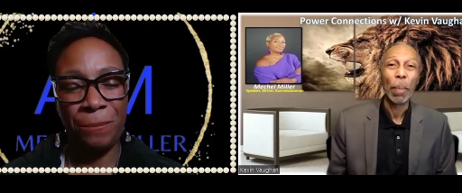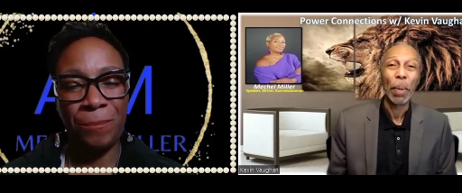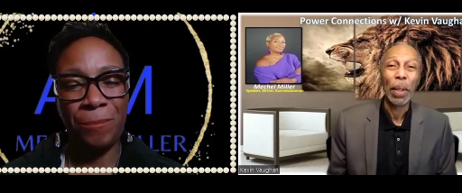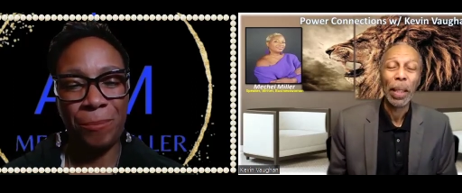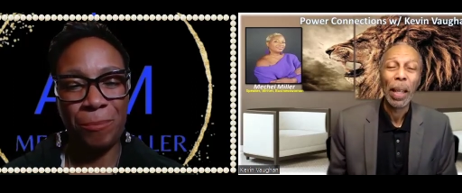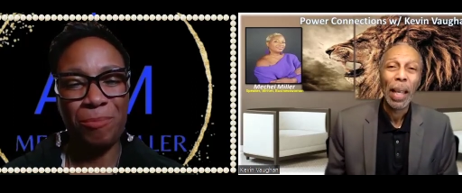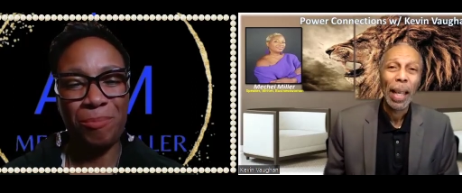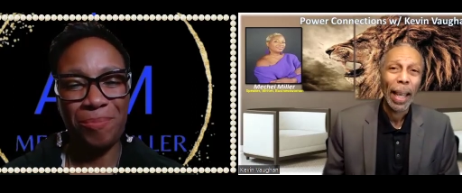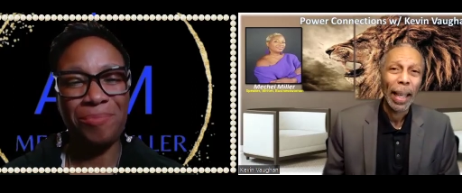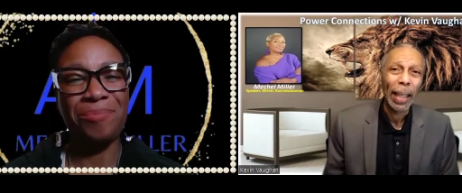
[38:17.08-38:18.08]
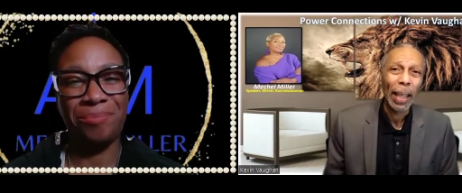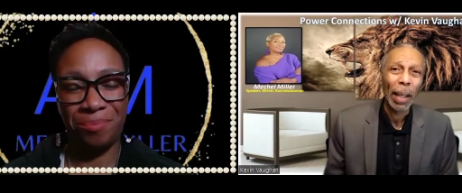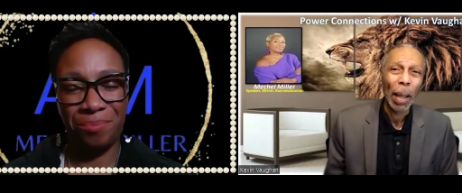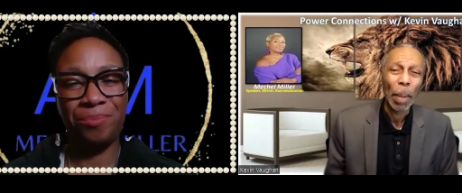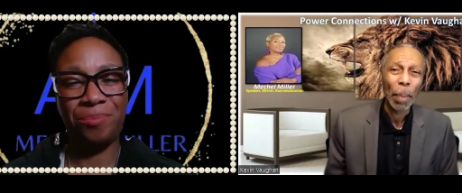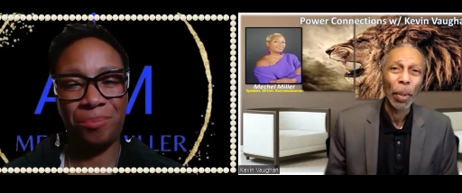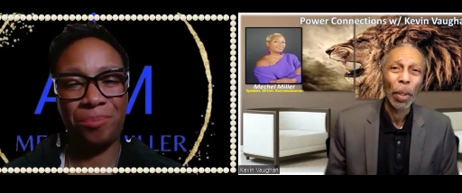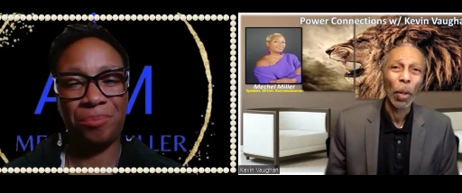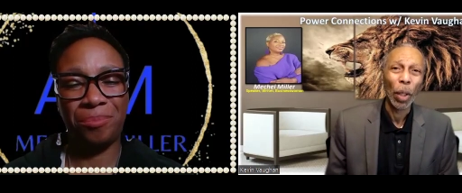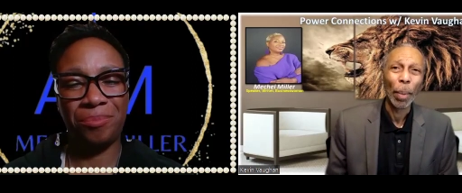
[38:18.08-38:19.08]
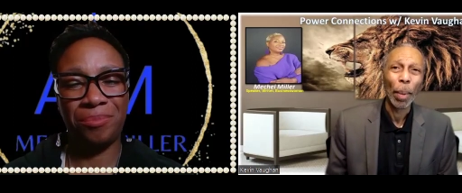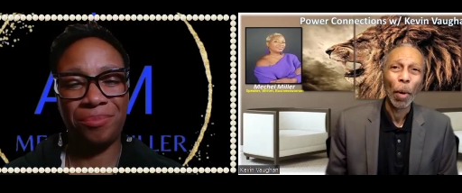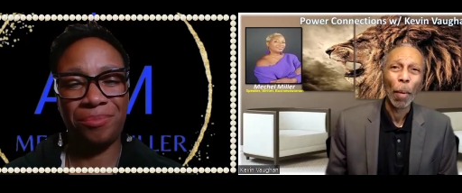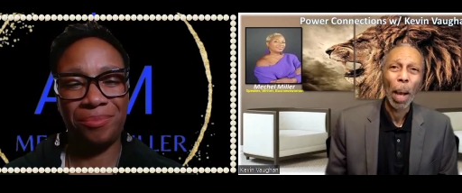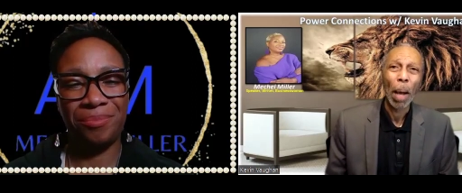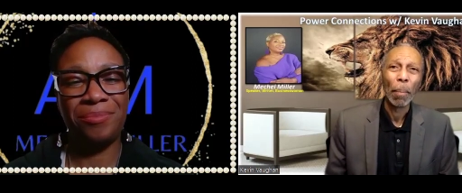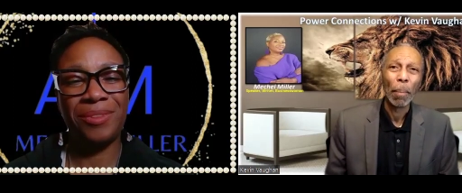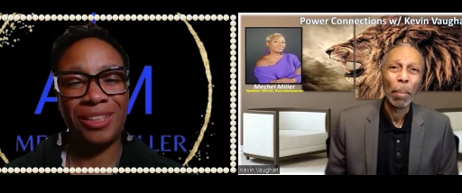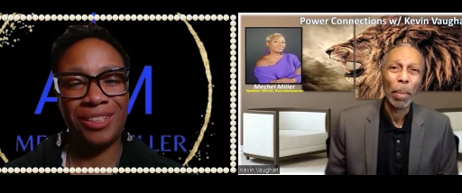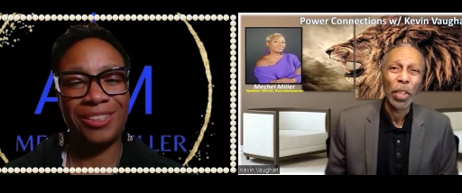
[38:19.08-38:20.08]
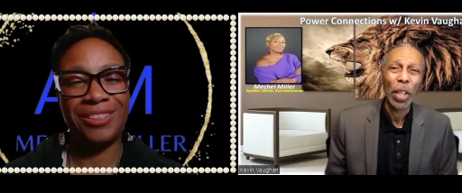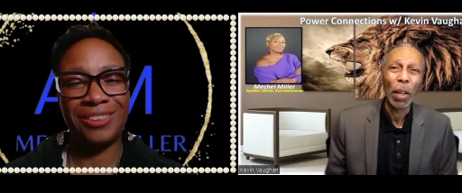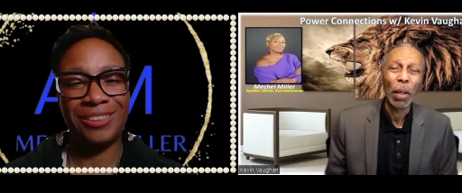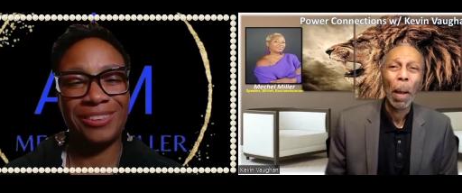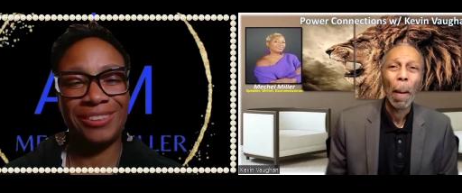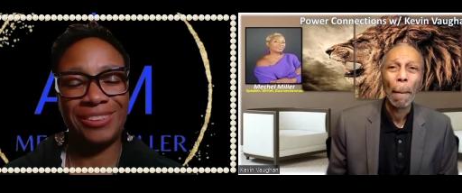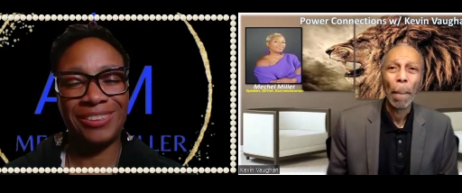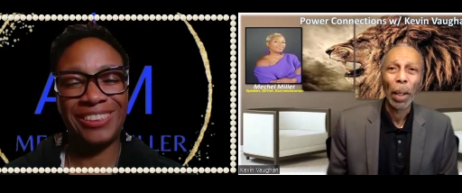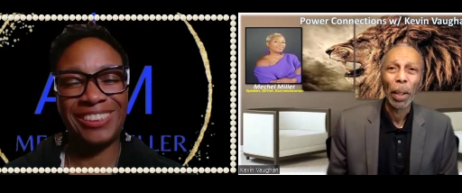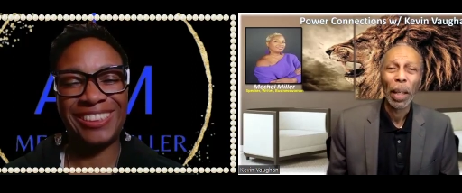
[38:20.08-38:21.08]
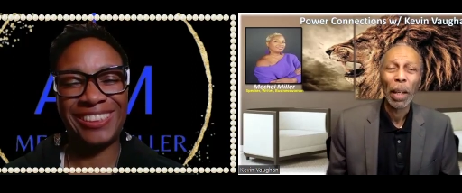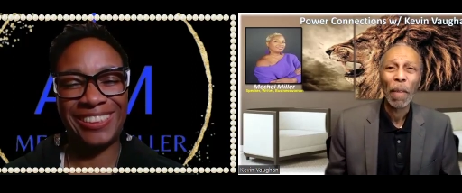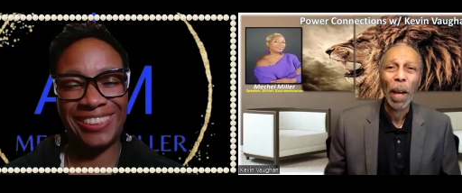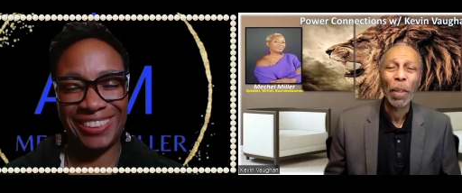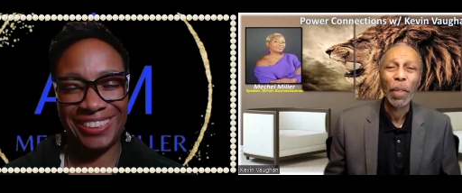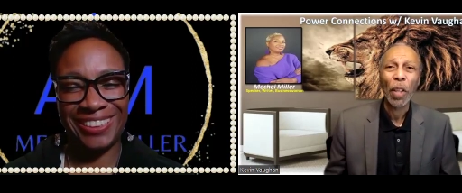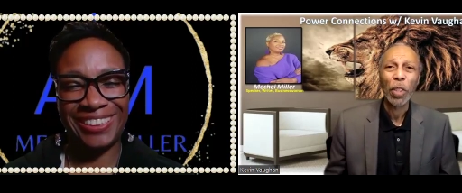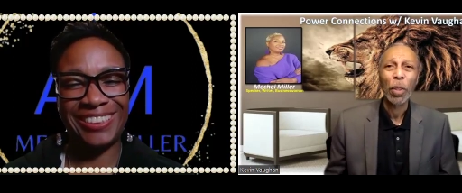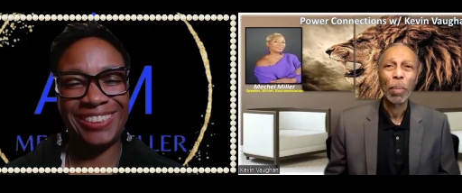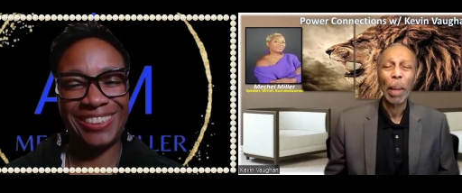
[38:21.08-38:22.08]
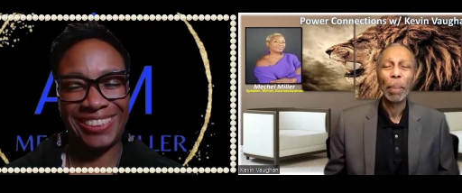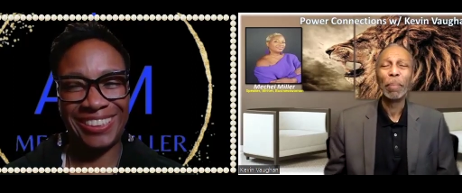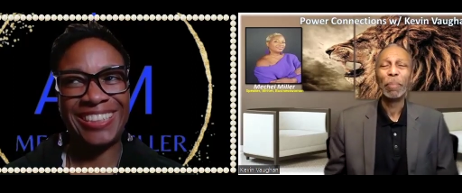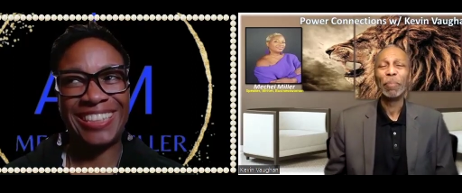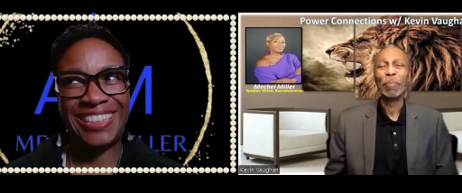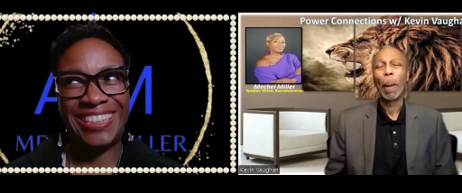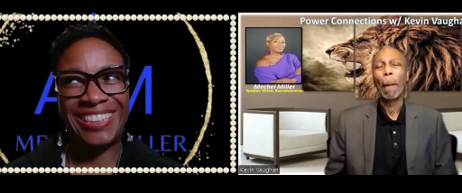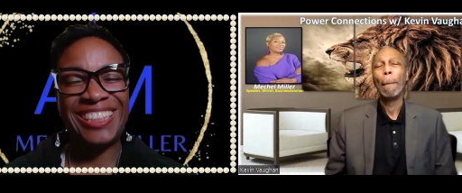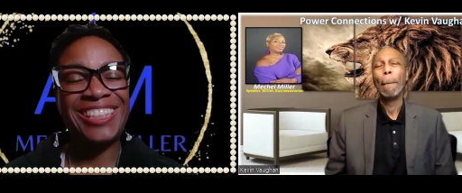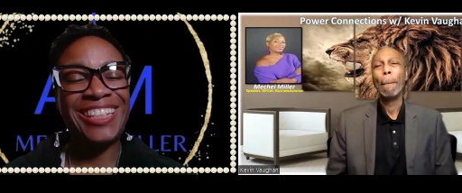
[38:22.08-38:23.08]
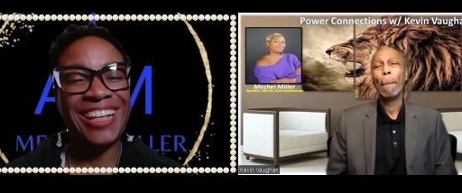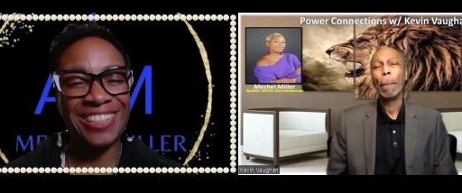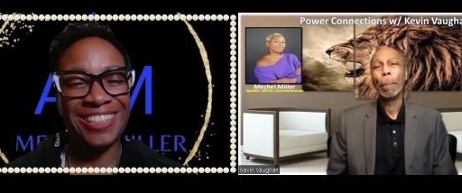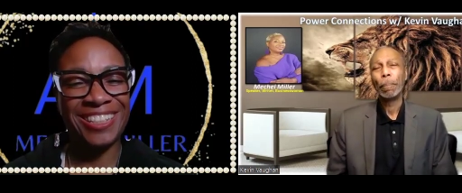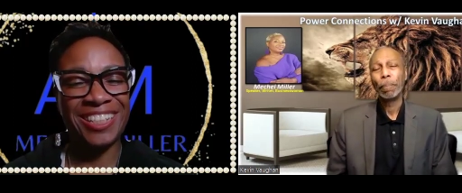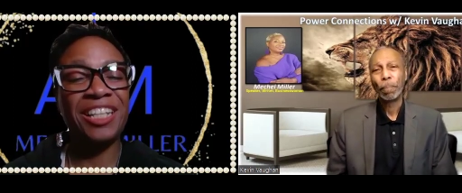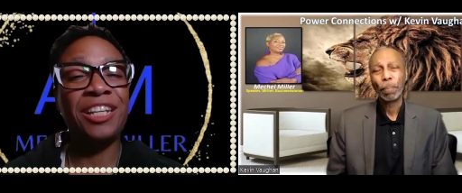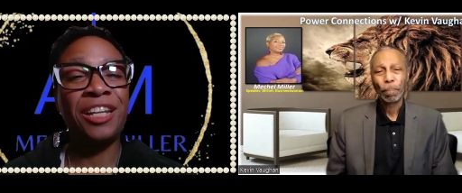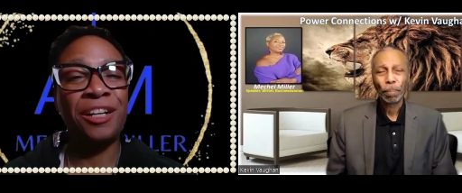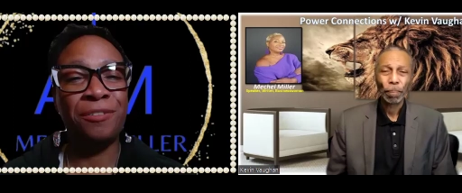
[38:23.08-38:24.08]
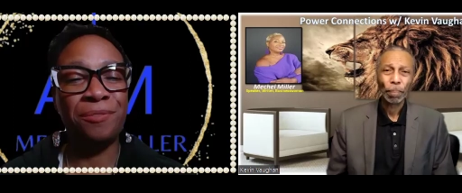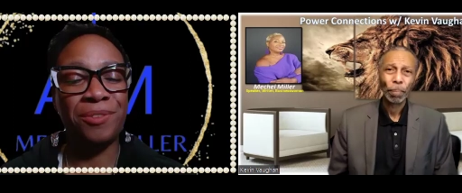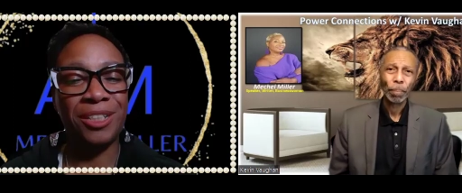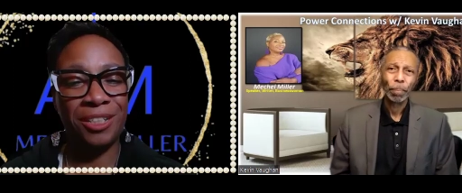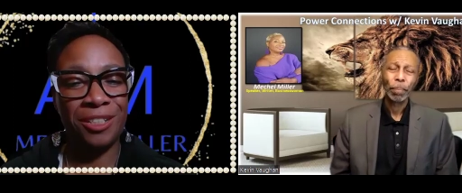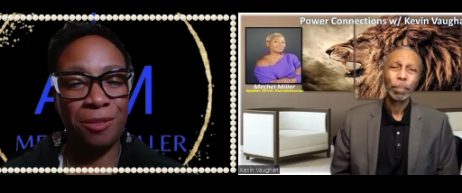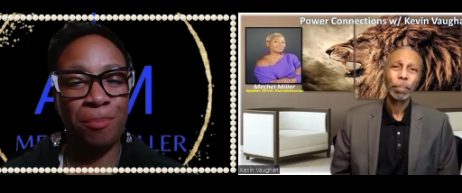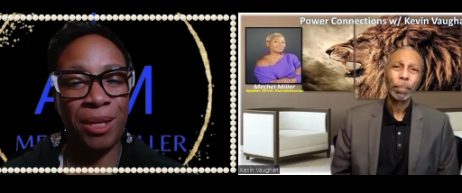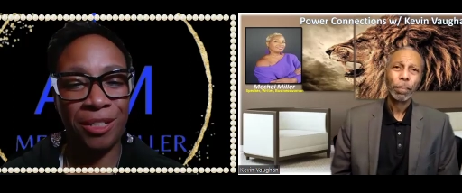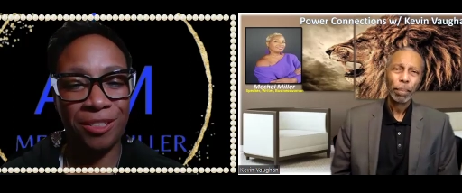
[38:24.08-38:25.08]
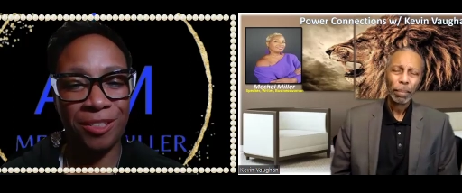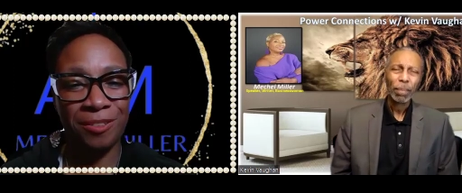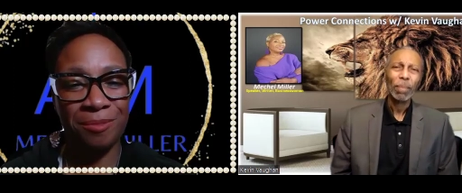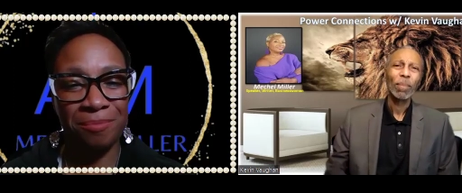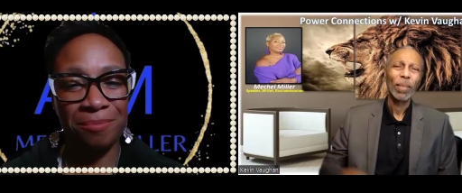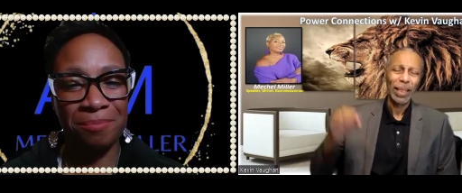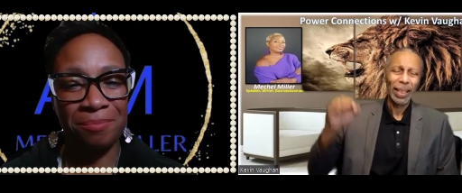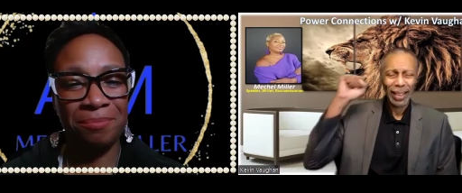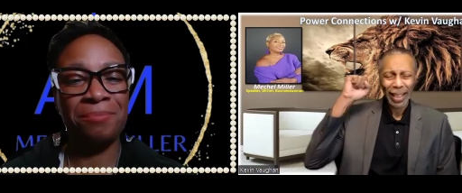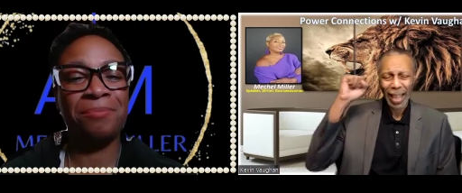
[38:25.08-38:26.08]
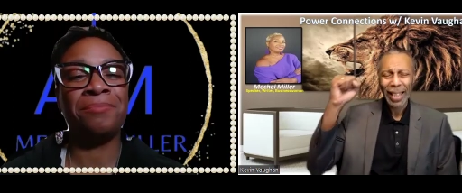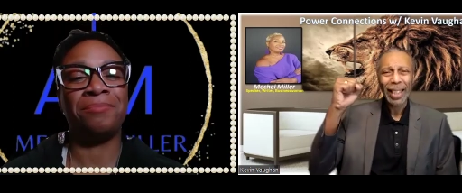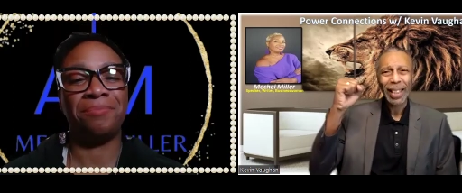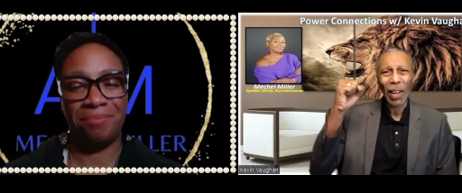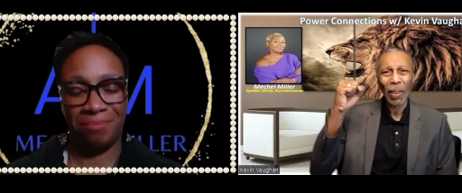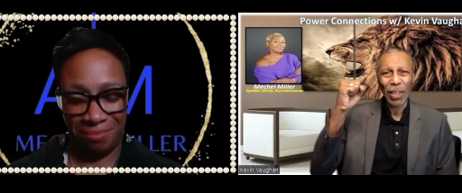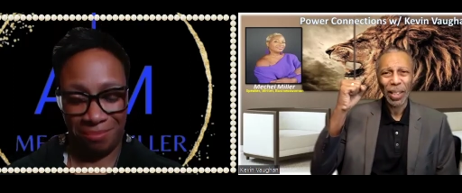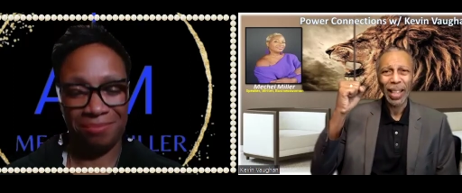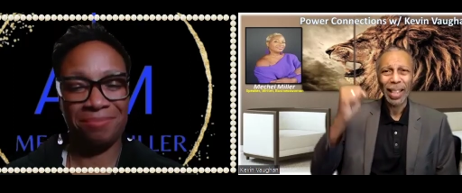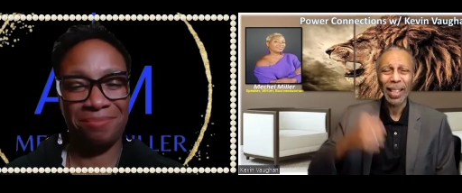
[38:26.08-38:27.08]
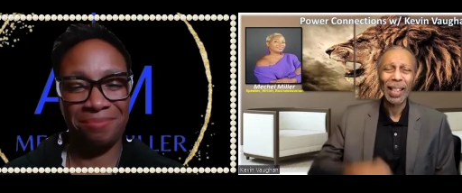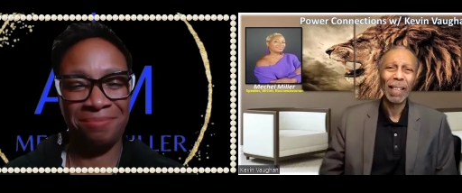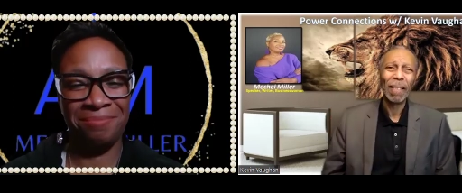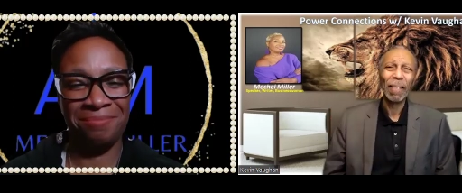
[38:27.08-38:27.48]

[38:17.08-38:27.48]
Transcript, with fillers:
Speaker 1: deeper and and uh, let people know a little bit more about Mechel Miller. Any final thoughts now?
Speaker 2: Yes, love is the
Speaker 1: medicine. There you go, sis.